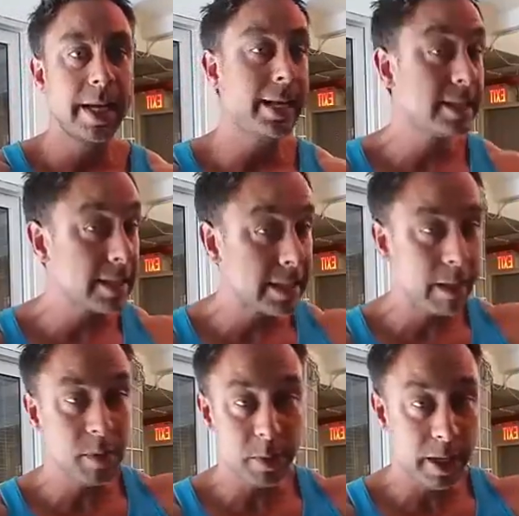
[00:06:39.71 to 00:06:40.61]
It's the
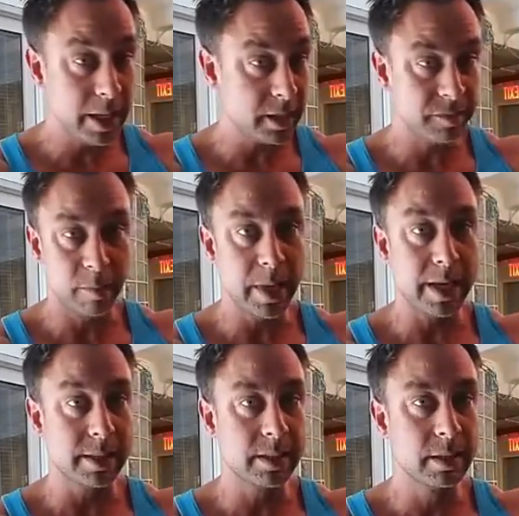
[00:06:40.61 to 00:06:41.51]
same training as for
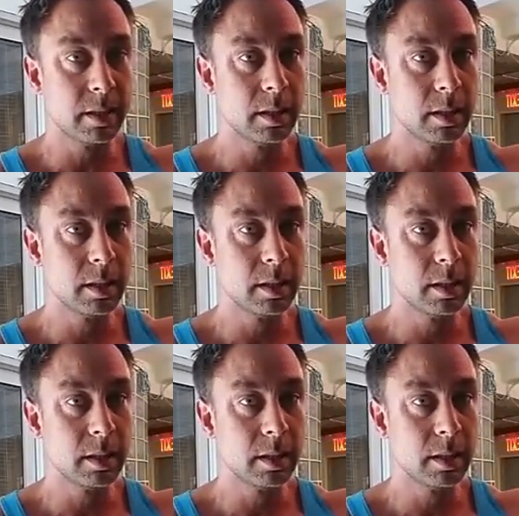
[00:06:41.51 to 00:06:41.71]
mass,